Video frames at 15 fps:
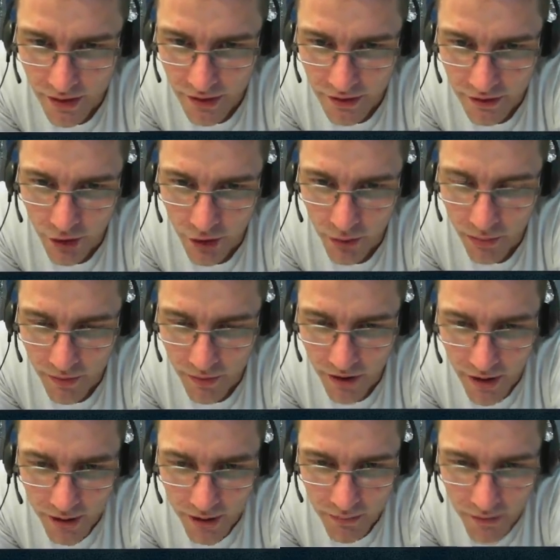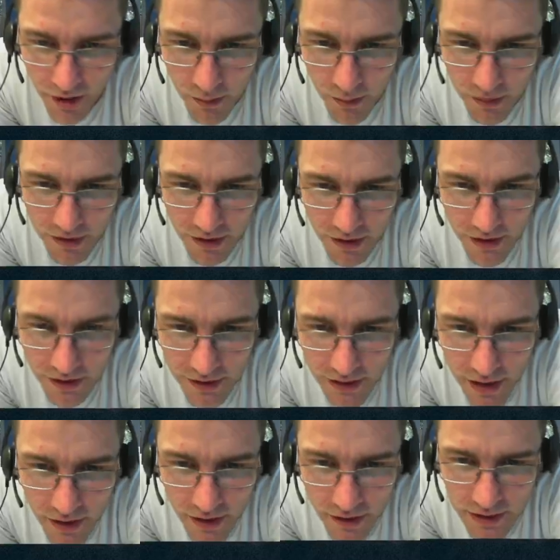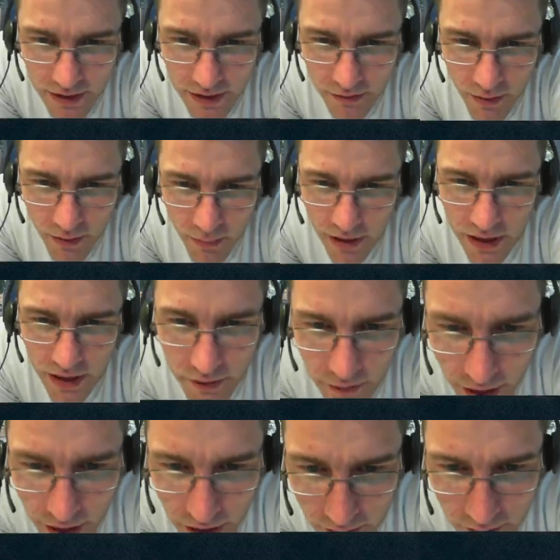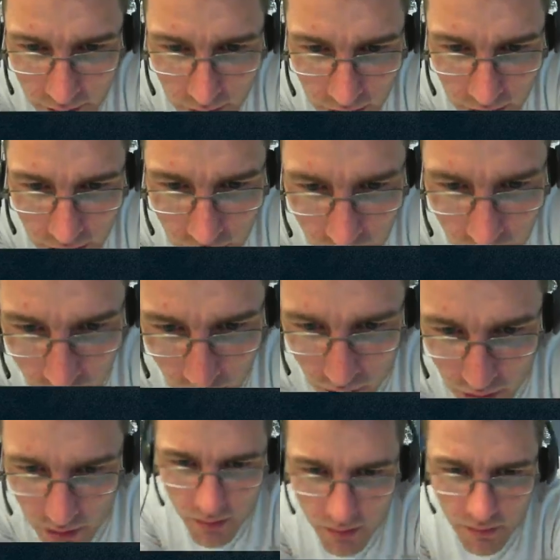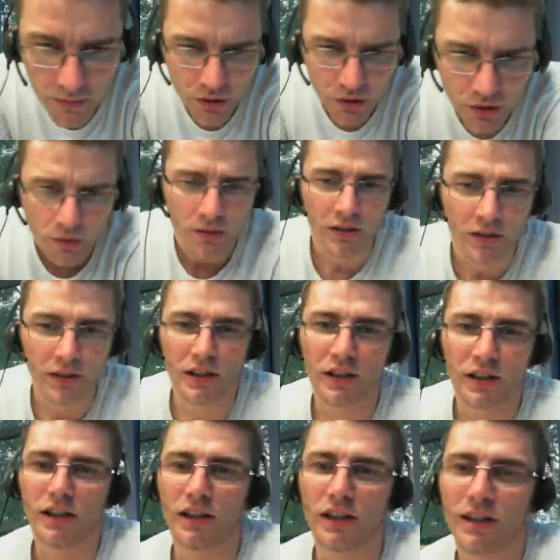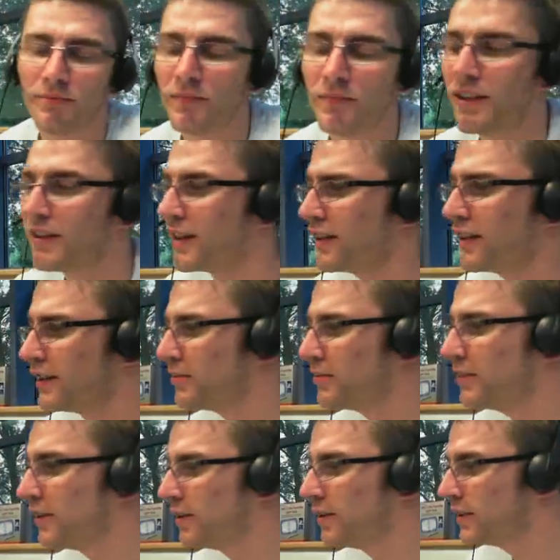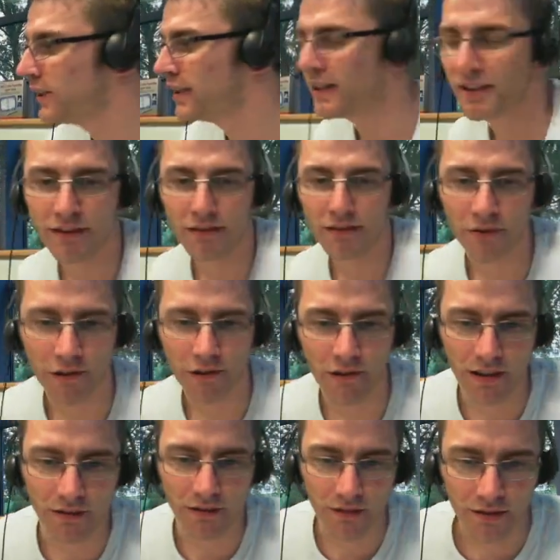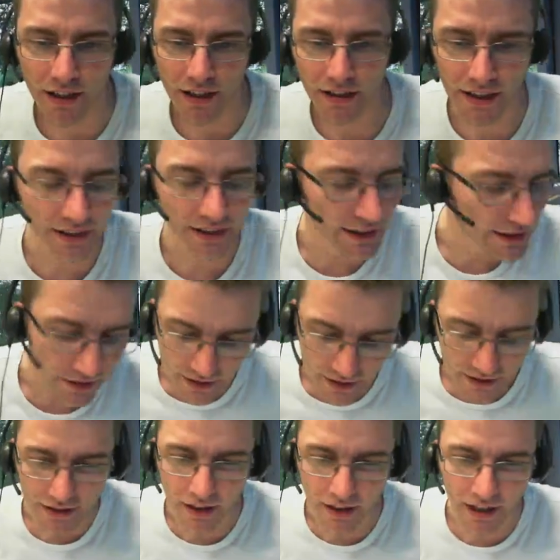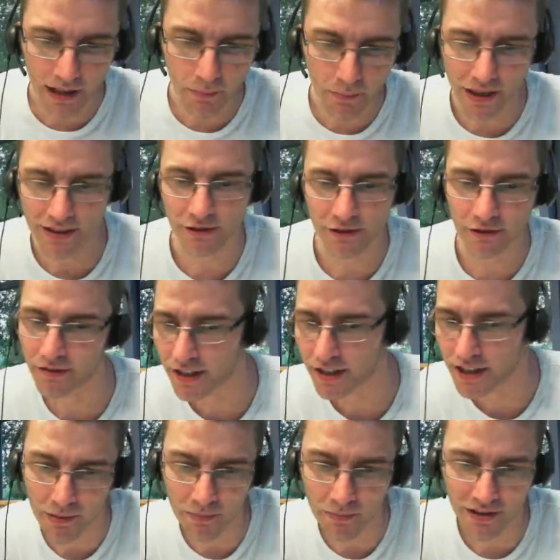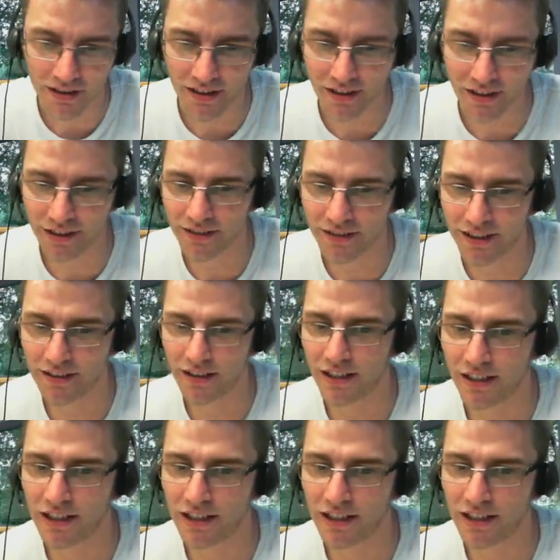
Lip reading: Nope. I was asked. This is for PVM or Mazul. They asked me if I wanted a silver crown. Then they said this is like an ambassador of the game, and I kind of said